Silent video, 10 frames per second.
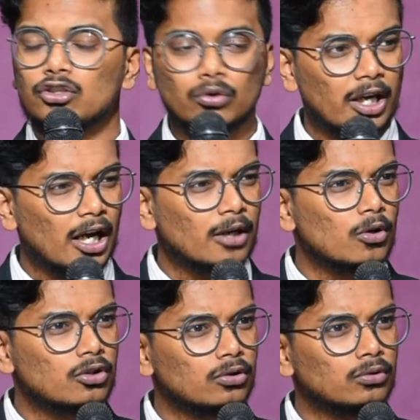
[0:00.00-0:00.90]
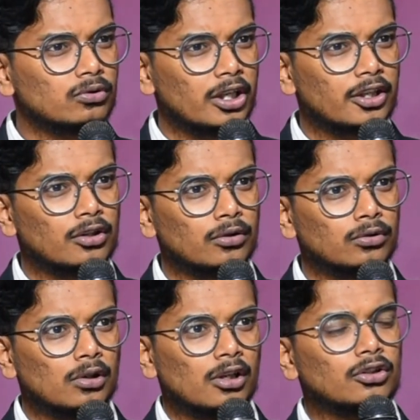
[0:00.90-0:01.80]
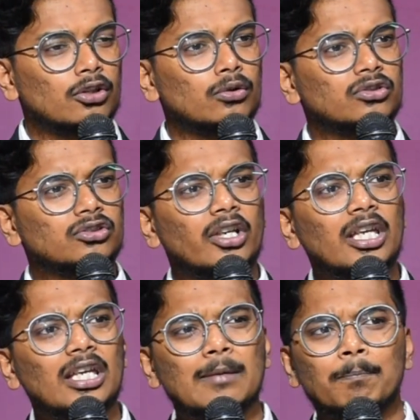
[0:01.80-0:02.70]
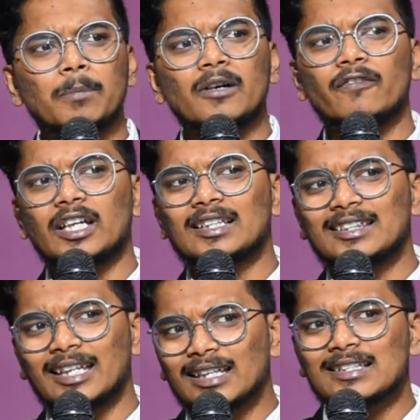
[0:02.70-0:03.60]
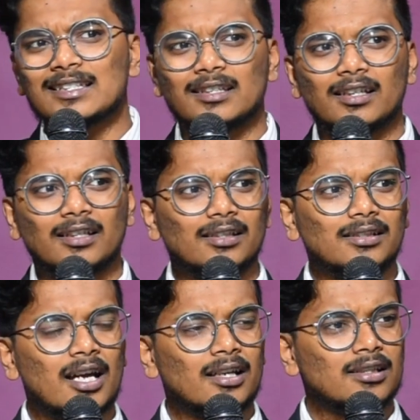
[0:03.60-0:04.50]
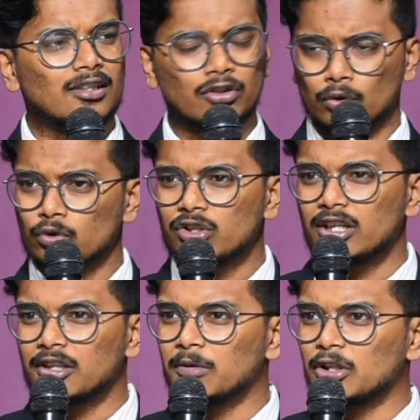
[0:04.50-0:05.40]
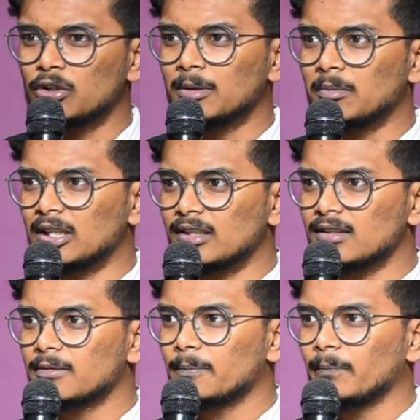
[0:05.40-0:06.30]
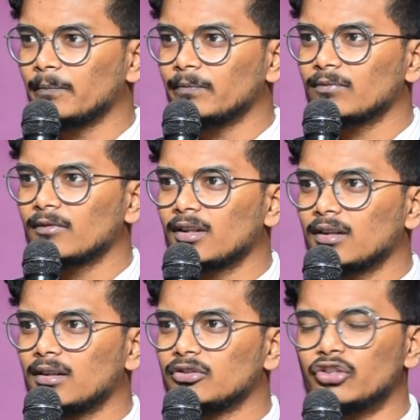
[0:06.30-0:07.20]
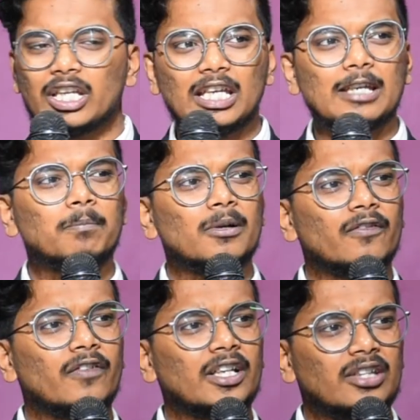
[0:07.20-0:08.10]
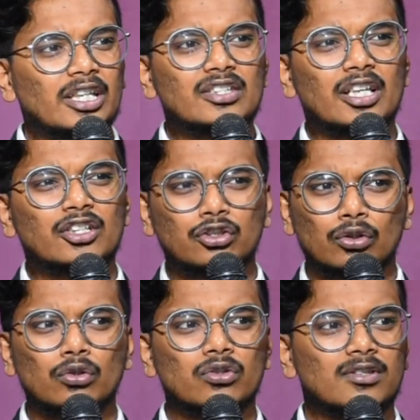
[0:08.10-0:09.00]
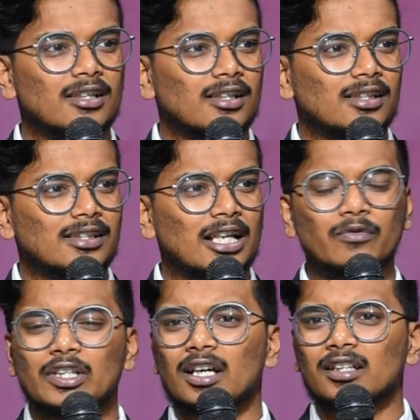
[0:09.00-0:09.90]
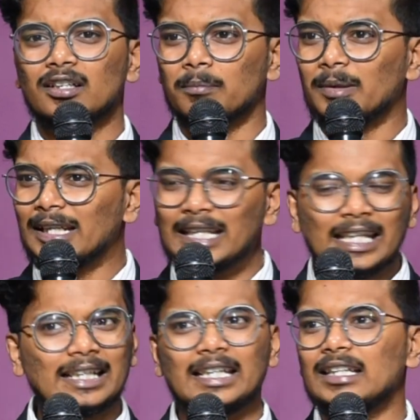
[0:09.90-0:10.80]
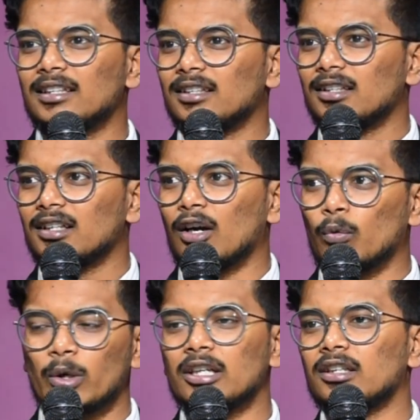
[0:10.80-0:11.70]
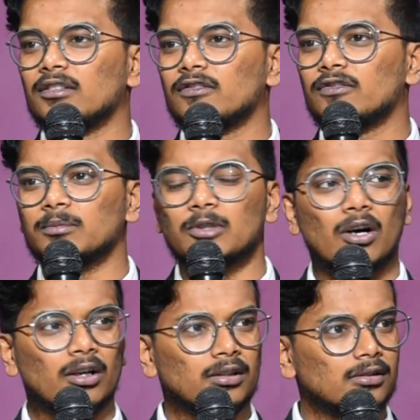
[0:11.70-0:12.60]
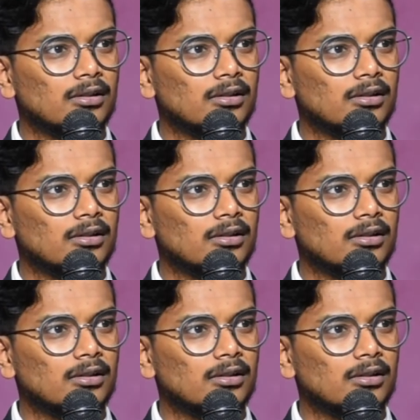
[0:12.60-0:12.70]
Today, I want to take you through three imperfect things that is associated with human beings. Three imperfect things that shows that we are completely away from God.